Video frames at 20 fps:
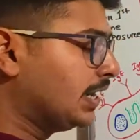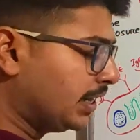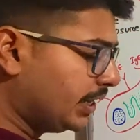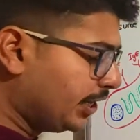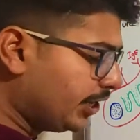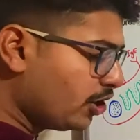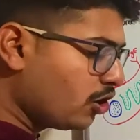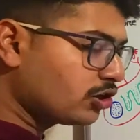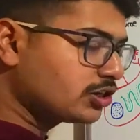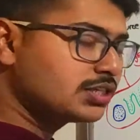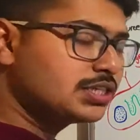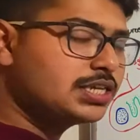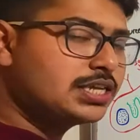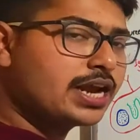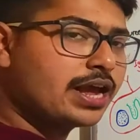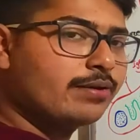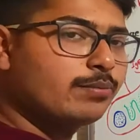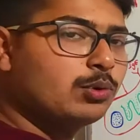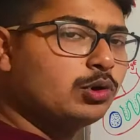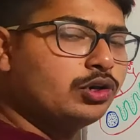
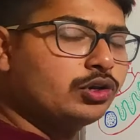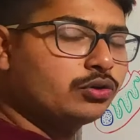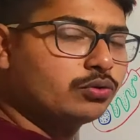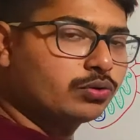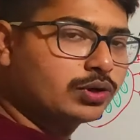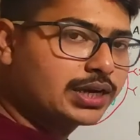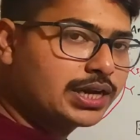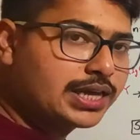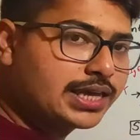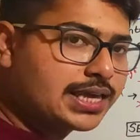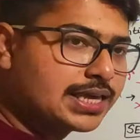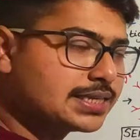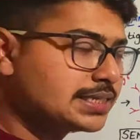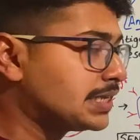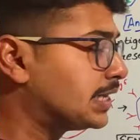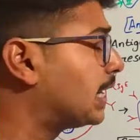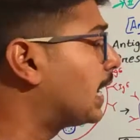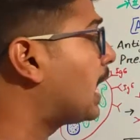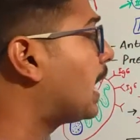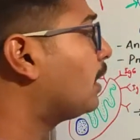deoxyribonucleic
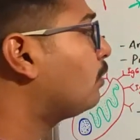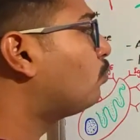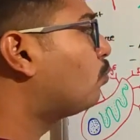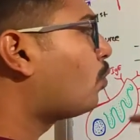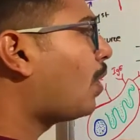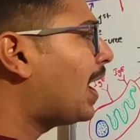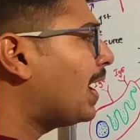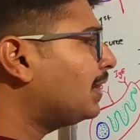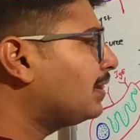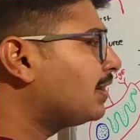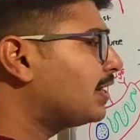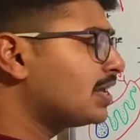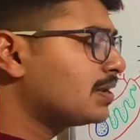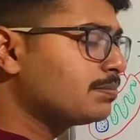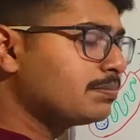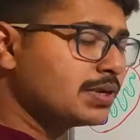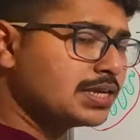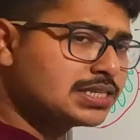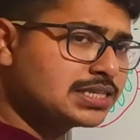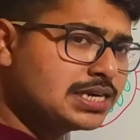acid. And why they are
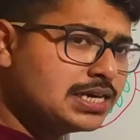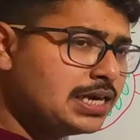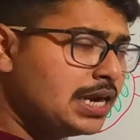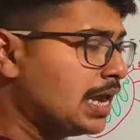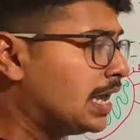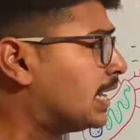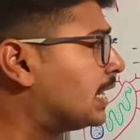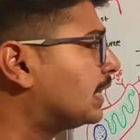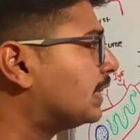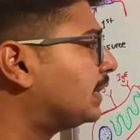present?